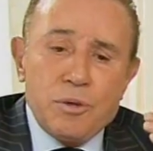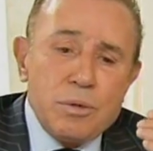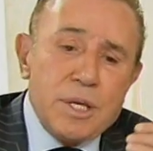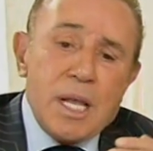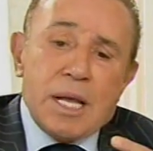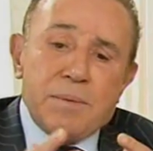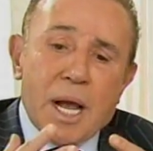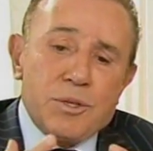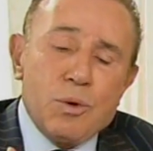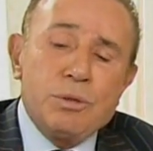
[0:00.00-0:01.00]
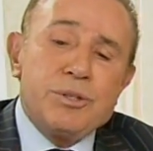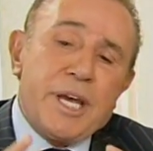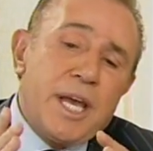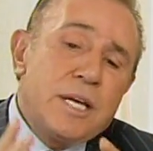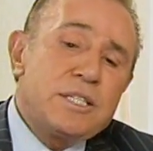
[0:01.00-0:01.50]
you, I told
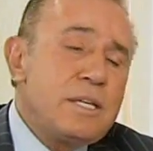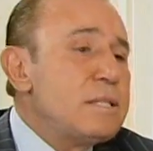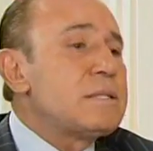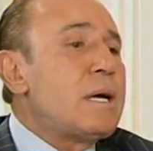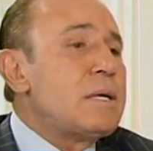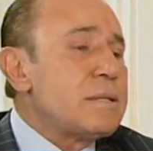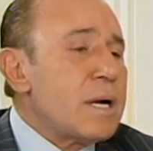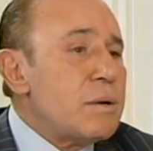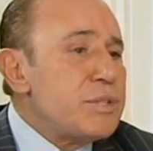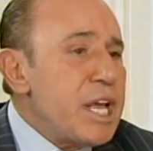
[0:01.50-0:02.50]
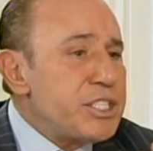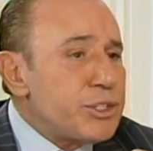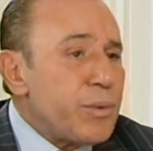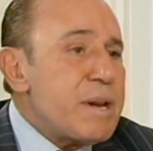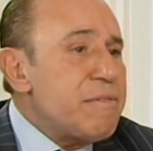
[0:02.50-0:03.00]
you, aging starts around the
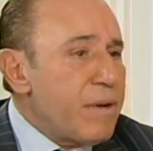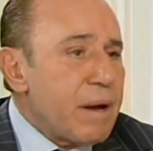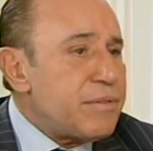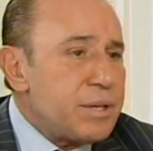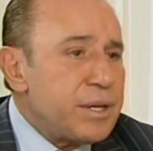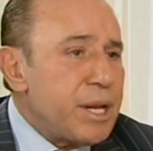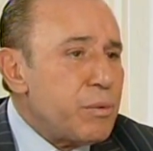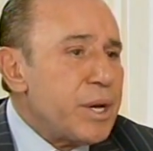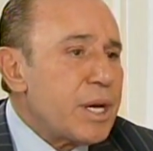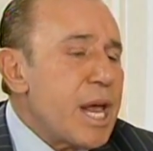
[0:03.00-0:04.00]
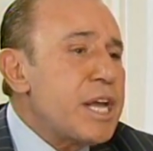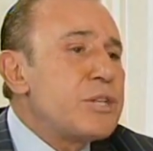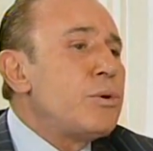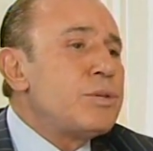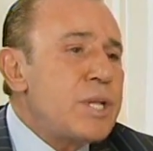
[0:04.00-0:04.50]
age 25, 30, we like
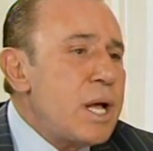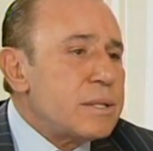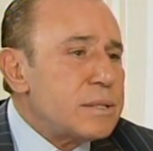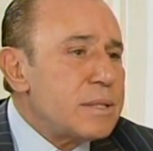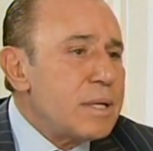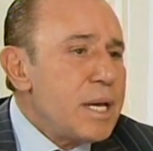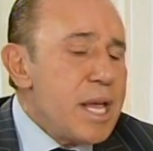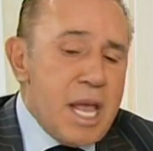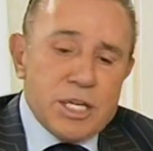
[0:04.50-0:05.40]
it or not. Yes.